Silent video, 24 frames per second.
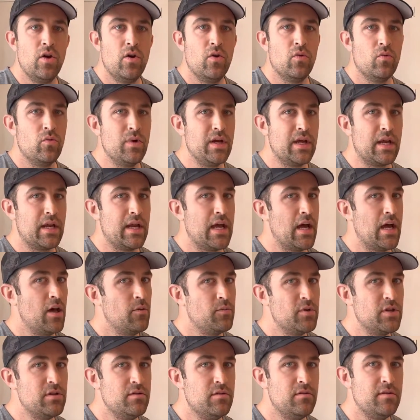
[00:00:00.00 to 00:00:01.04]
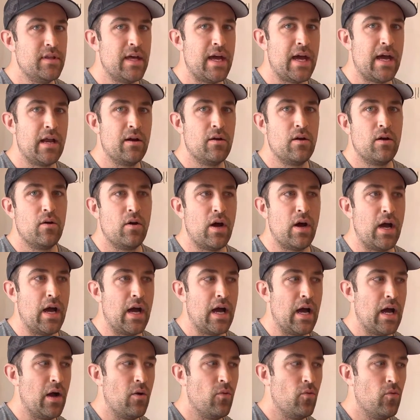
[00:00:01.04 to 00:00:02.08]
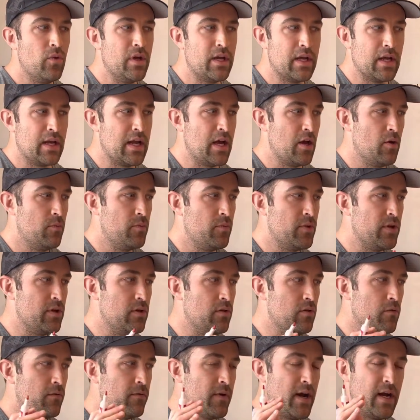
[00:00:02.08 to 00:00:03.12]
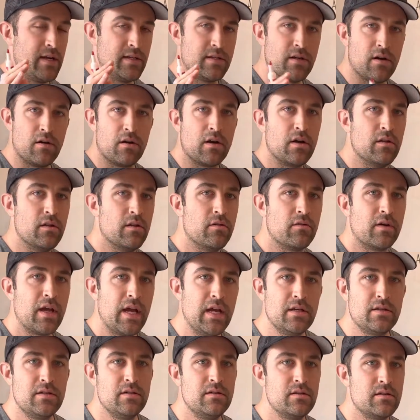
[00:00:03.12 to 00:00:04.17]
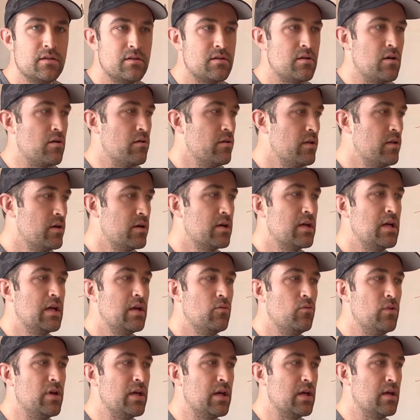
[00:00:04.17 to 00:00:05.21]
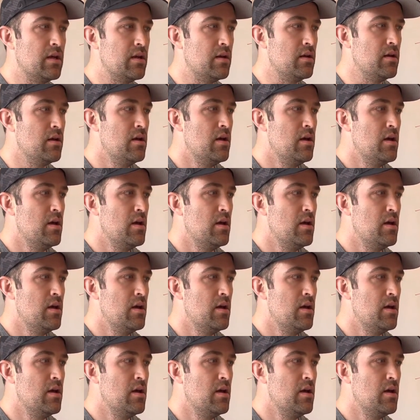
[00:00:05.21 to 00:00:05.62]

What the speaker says: We can help you do that. We can help you find target locations to start looking. We can